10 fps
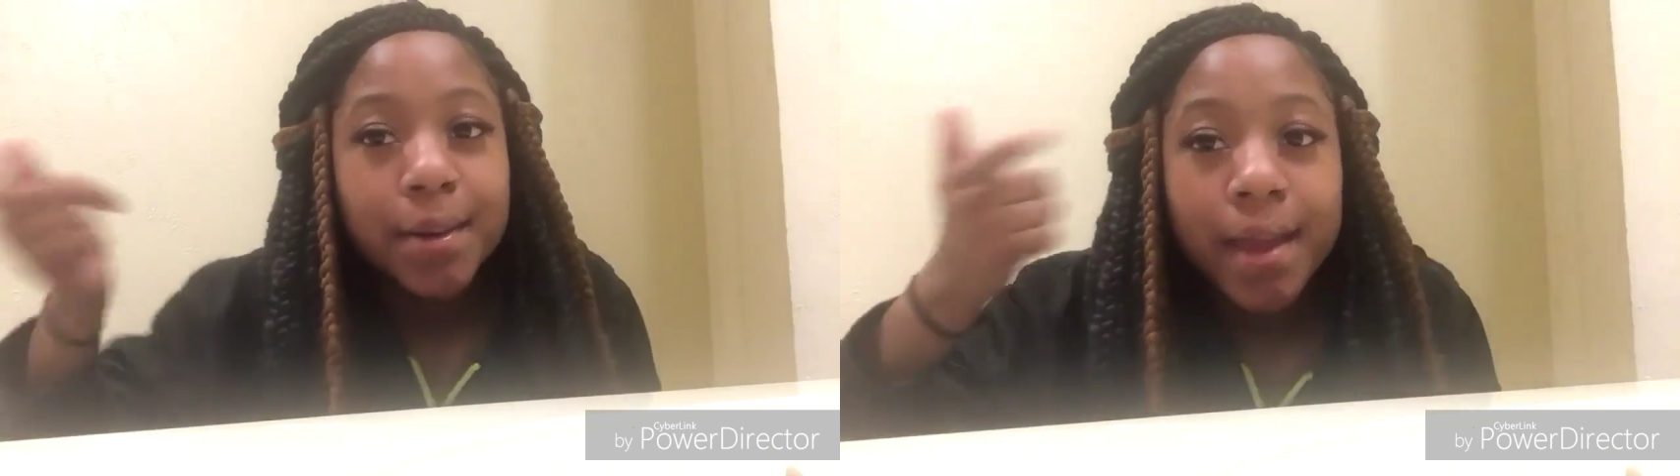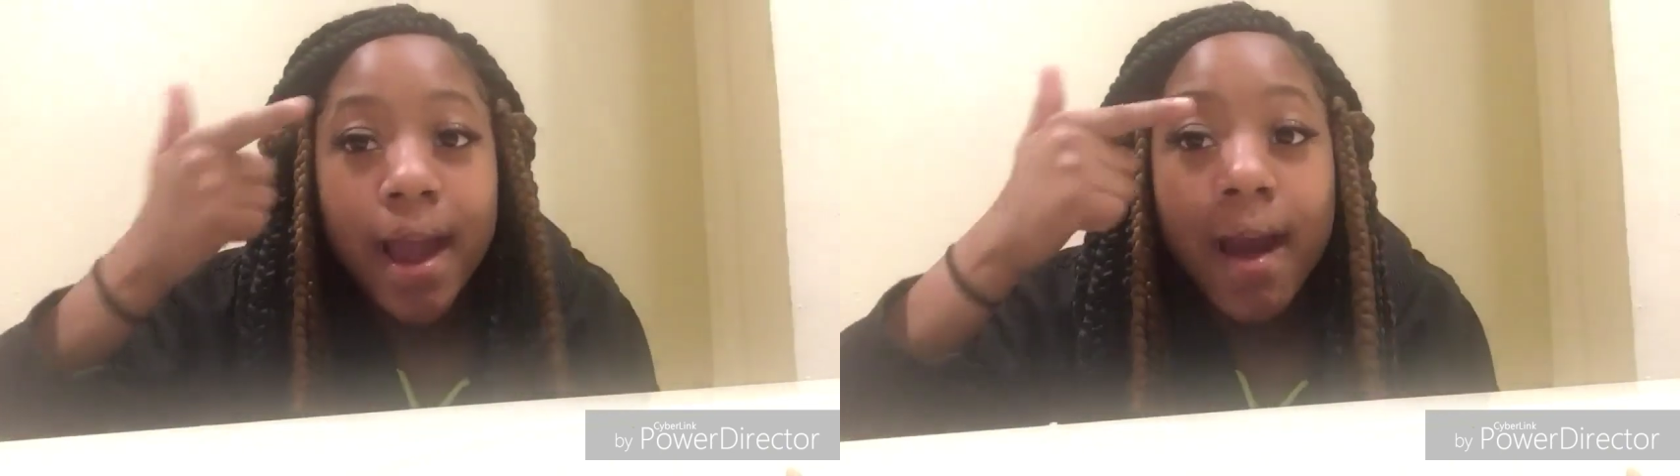
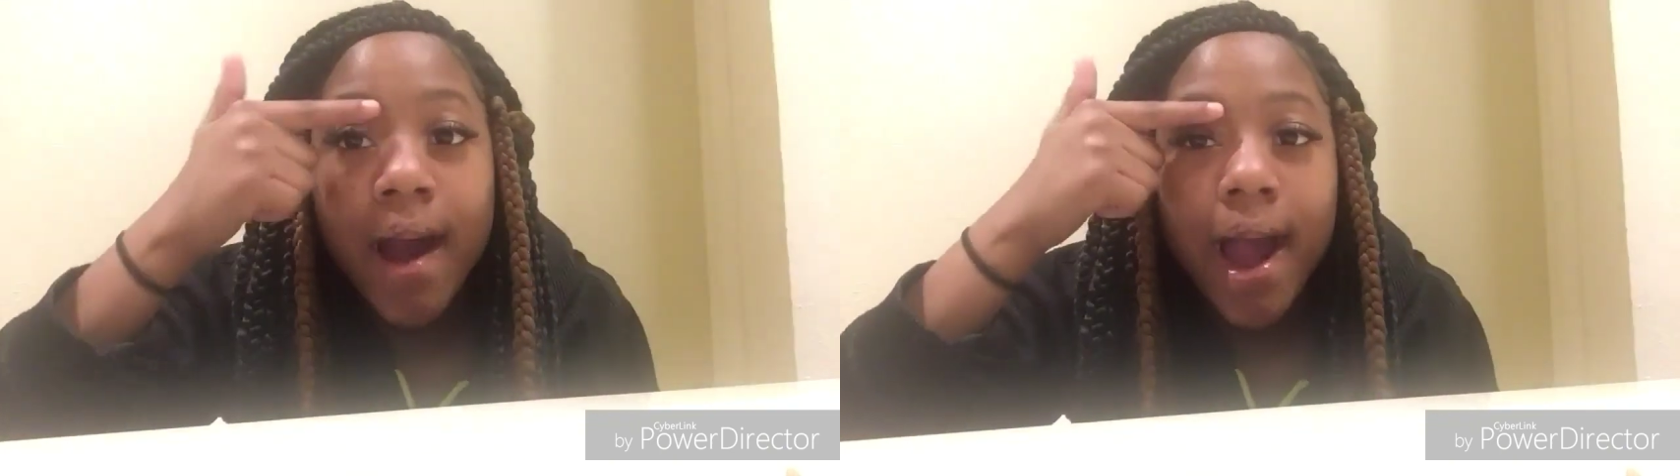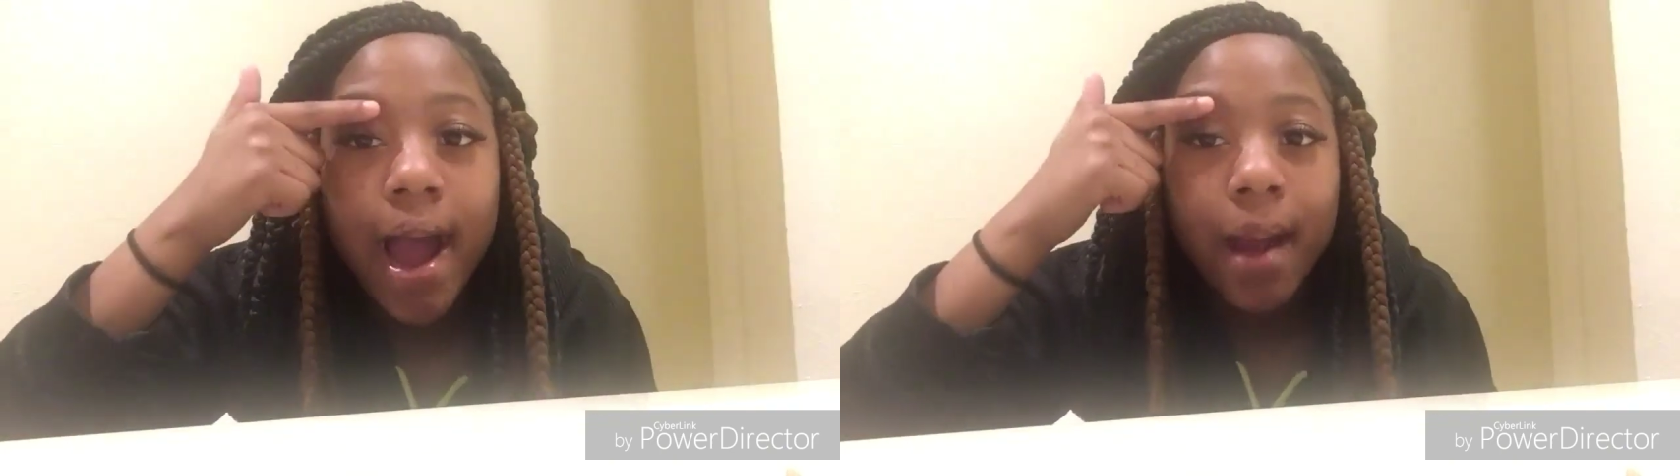to do
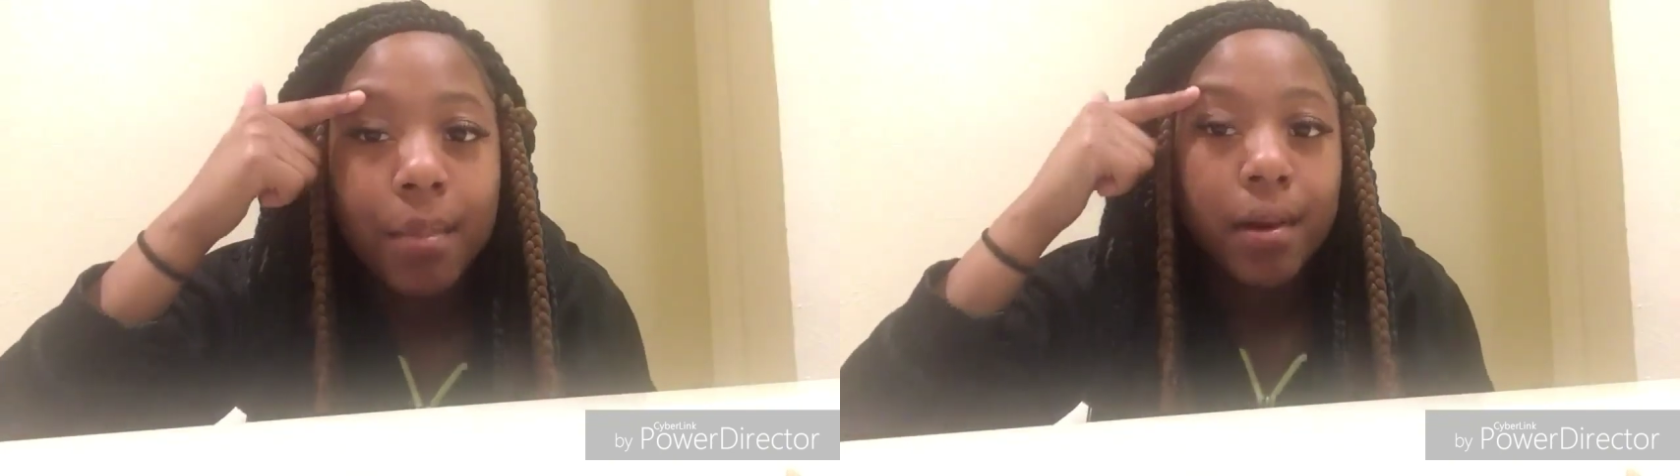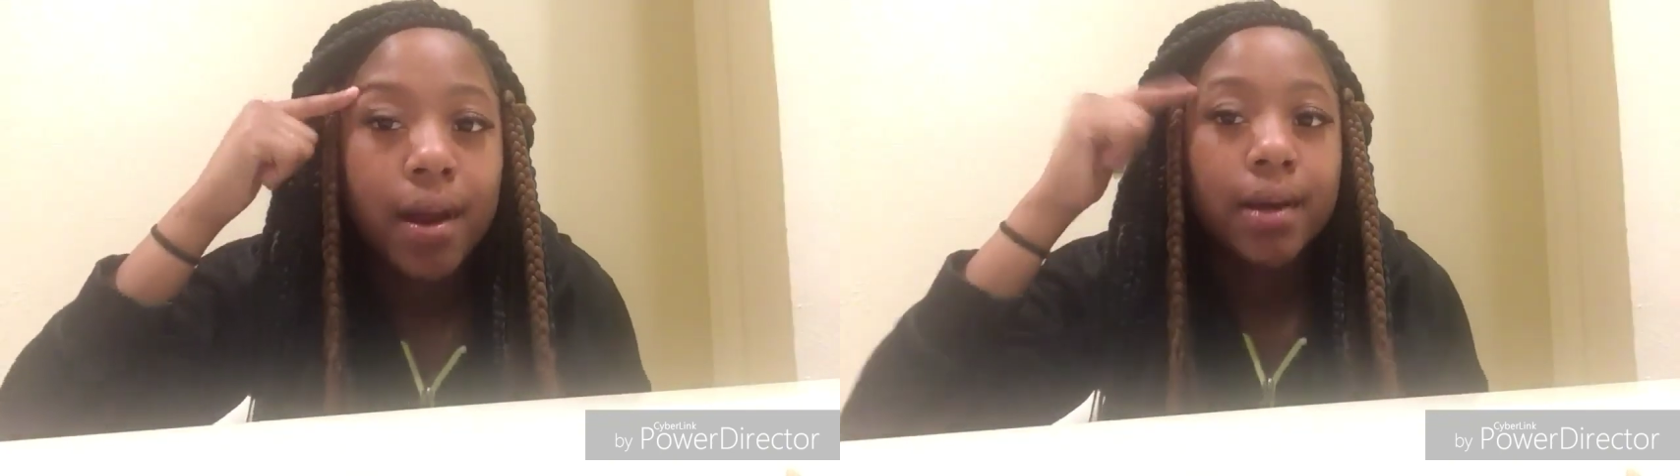y'all
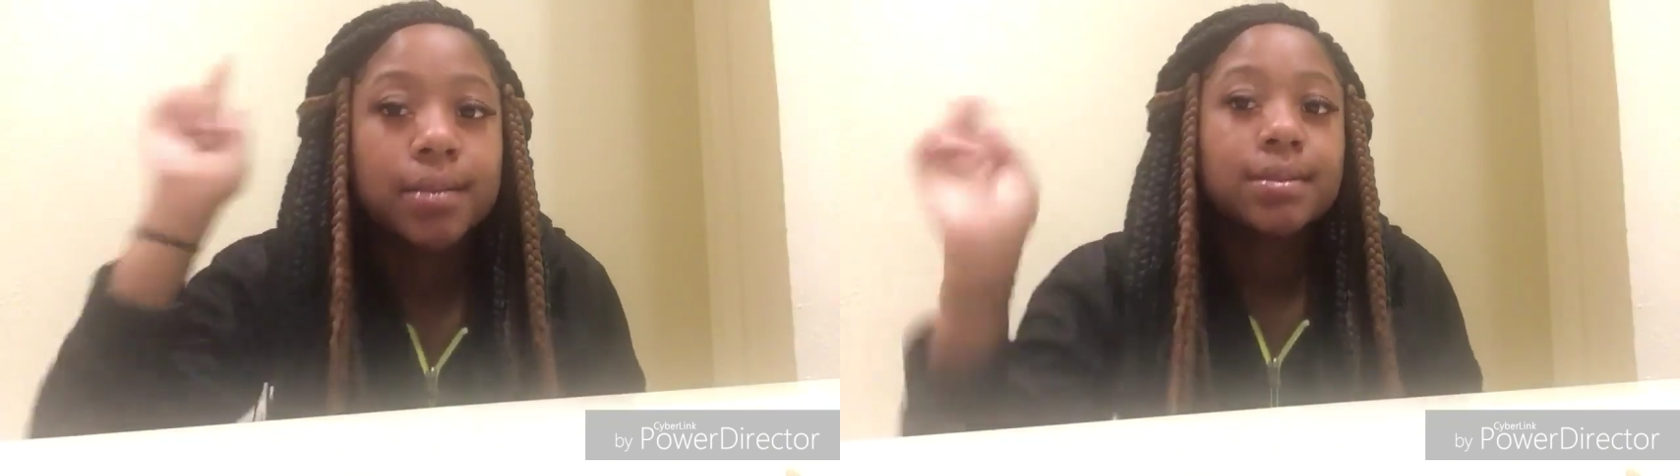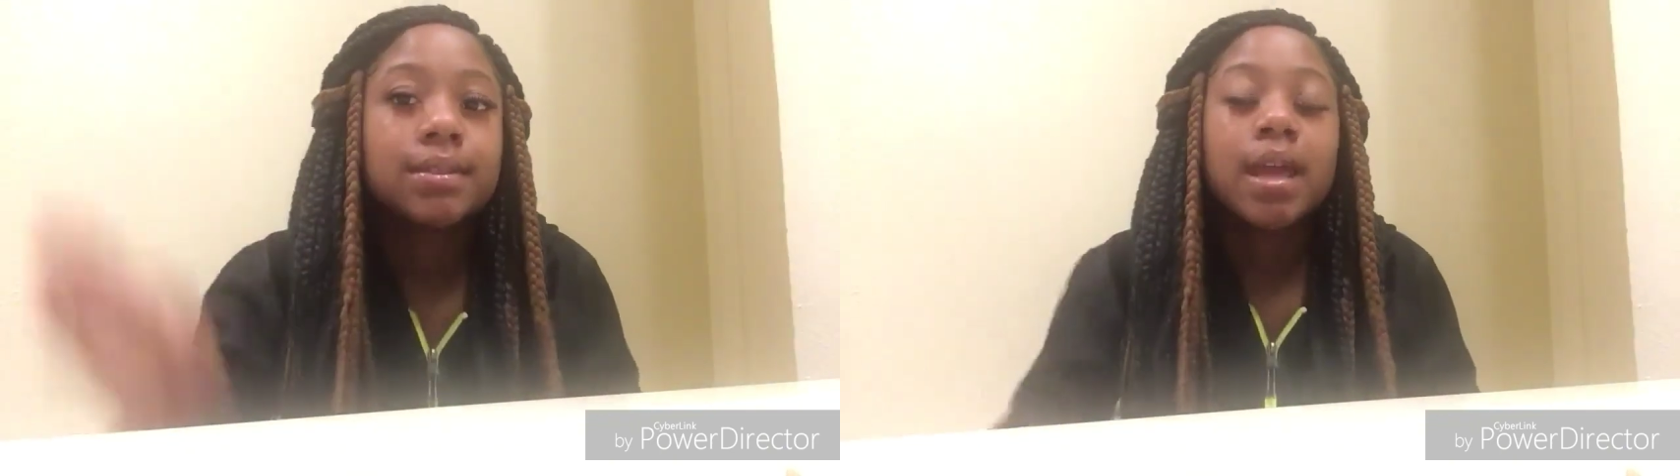
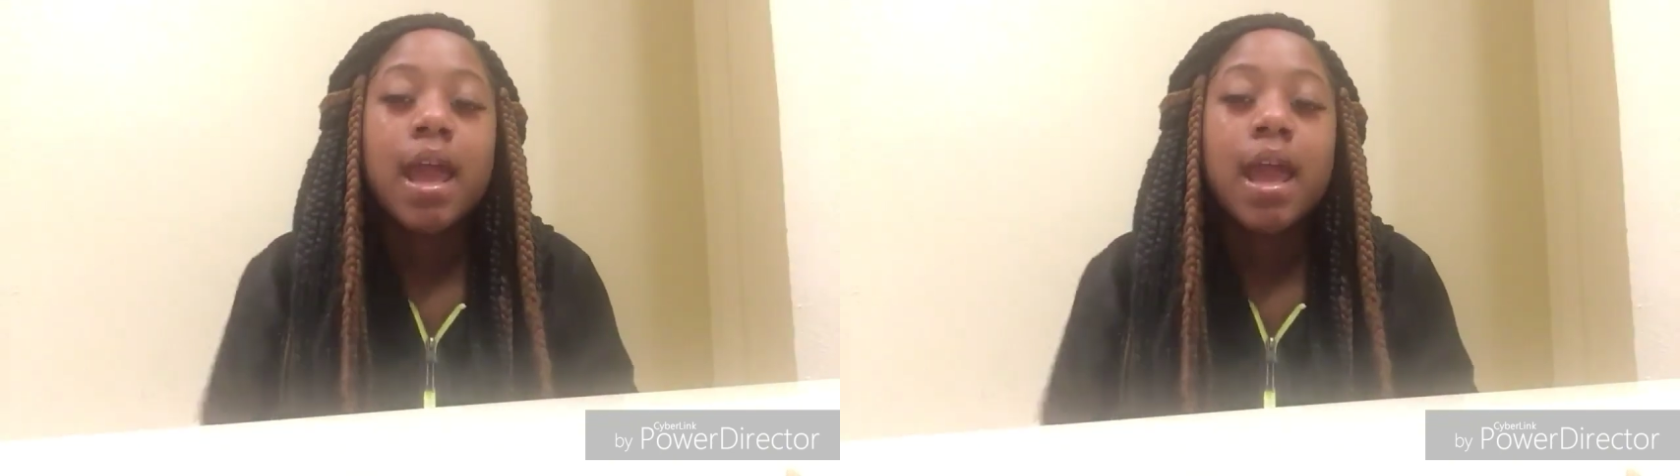eyebrows